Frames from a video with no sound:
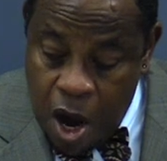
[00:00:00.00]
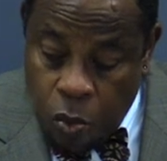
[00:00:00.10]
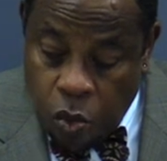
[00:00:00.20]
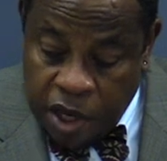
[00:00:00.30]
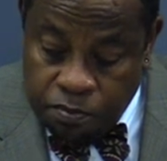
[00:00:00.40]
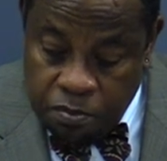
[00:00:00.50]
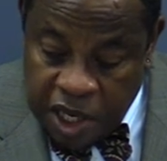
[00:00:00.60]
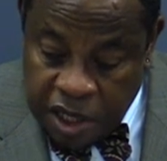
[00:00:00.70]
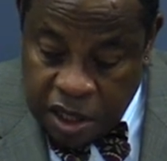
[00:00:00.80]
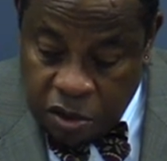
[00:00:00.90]
what
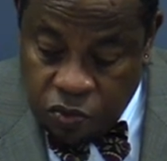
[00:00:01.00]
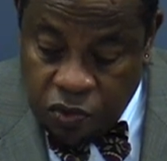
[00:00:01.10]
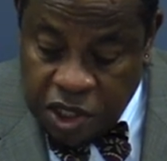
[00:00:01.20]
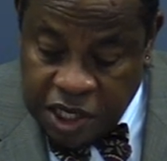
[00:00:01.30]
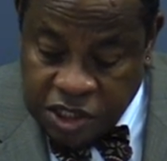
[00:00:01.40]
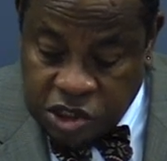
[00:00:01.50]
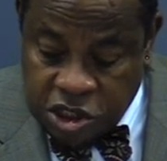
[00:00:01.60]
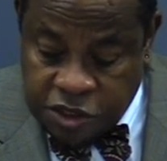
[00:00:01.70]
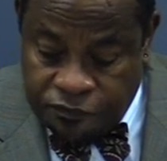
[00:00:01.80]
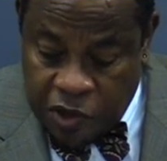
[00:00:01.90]
many
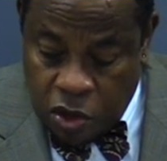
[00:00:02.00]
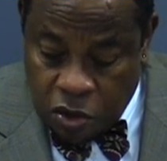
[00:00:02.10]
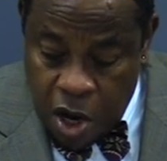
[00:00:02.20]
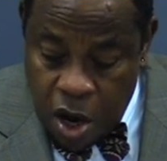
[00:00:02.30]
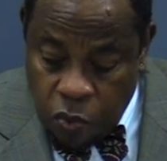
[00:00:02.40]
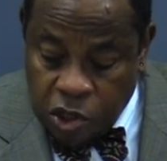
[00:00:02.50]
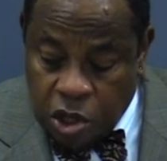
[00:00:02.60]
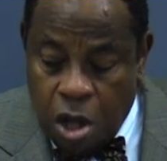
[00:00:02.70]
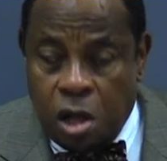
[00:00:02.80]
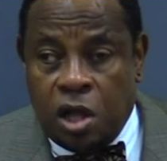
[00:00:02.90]
religious folk would
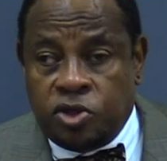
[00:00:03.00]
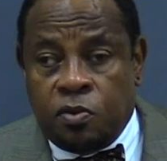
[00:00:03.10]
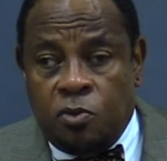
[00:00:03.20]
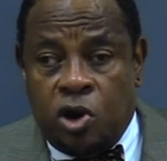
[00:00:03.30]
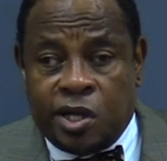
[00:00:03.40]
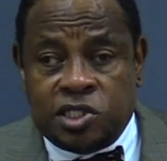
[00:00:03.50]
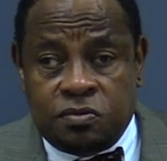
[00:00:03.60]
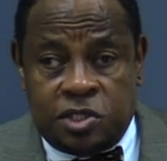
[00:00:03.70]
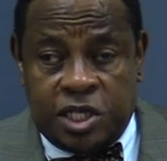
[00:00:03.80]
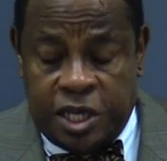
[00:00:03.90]
call the marks
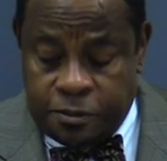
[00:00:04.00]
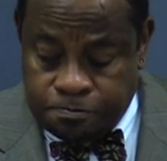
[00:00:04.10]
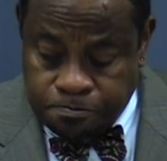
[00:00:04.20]
of sin.